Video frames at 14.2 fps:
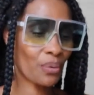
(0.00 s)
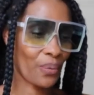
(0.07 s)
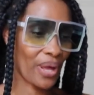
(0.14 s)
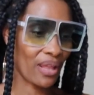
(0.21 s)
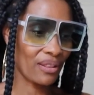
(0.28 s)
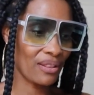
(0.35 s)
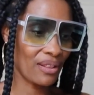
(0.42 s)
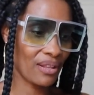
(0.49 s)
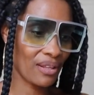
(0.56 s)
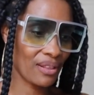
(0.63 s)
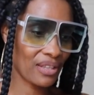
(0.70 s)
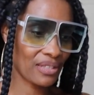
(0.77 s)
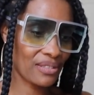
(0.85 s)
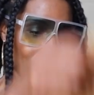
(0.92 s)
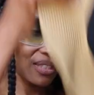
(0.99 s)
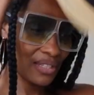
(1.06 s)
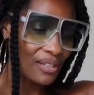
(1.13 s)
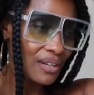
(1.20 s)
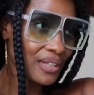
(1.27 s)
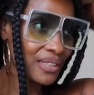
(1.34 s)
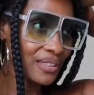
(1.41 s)
well. Let's see
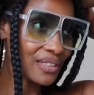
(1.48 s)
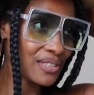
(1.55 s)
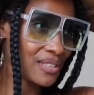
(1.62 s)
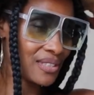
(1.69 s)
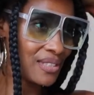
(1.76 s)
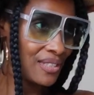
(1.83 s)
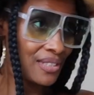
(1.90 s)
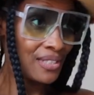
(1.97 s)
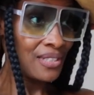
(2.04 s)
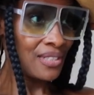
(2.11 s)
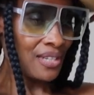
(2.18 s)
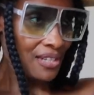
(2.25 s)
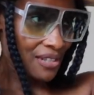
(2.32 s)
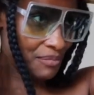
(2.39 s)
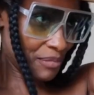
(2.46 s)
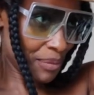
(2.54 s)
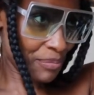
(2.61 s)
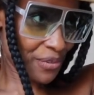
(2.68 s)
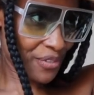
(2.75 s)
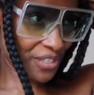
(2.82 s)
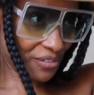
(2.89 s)
how it looks. My
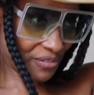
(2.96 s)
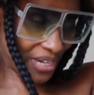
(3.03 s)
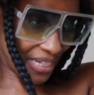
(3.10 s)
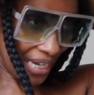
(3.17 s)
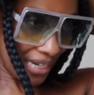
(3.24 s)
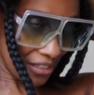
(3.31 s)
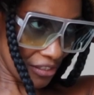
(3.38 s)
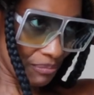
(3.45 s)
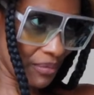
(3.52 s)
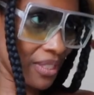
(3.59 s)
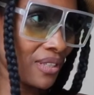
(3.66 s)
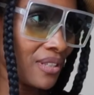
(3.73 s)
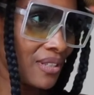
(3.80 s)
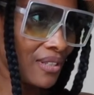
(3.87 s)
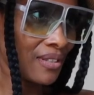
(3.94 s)
mirror is right next to me.